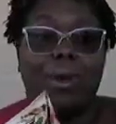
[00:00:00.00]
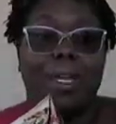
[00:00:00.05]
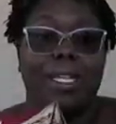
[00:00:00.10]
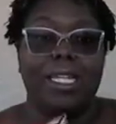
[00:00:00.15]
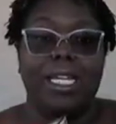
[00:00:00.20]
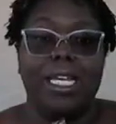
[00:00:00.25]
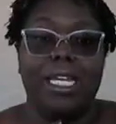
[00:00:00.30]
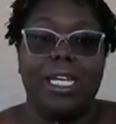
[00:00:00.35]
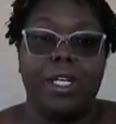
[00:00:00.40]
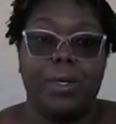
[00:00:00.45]
read
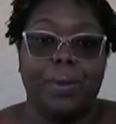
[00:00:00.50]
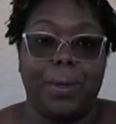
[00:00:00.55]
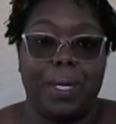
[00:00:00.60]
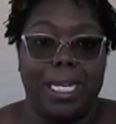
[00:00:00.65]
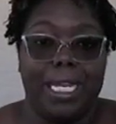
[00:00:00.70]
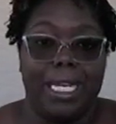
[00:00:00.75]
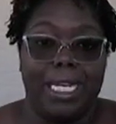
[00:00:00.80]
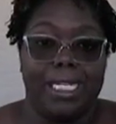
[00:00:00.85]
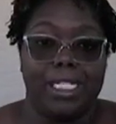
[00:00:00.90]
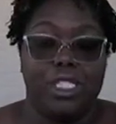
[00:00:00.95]
the
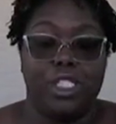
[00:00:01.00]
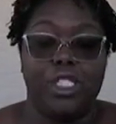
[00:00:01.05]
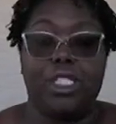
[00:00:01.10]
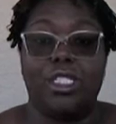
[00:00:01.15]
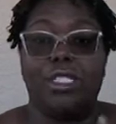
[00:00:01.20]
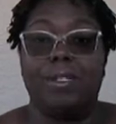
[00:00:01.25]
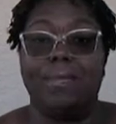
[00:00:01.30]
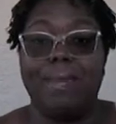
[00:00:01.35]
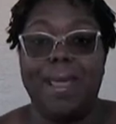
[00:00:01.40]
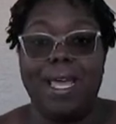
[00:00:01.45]
ingredients
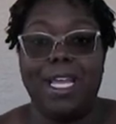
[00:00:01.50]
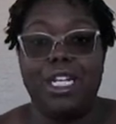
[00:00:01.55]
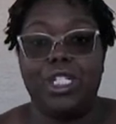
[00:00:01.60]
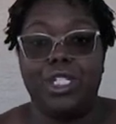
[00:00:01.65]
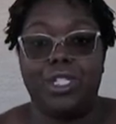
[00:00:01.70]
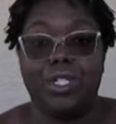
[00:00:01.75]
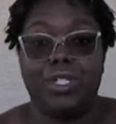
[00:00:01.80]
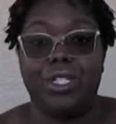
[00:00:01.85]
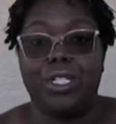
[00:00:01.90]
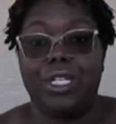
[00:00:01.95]
just to make
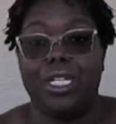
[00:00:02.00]
sure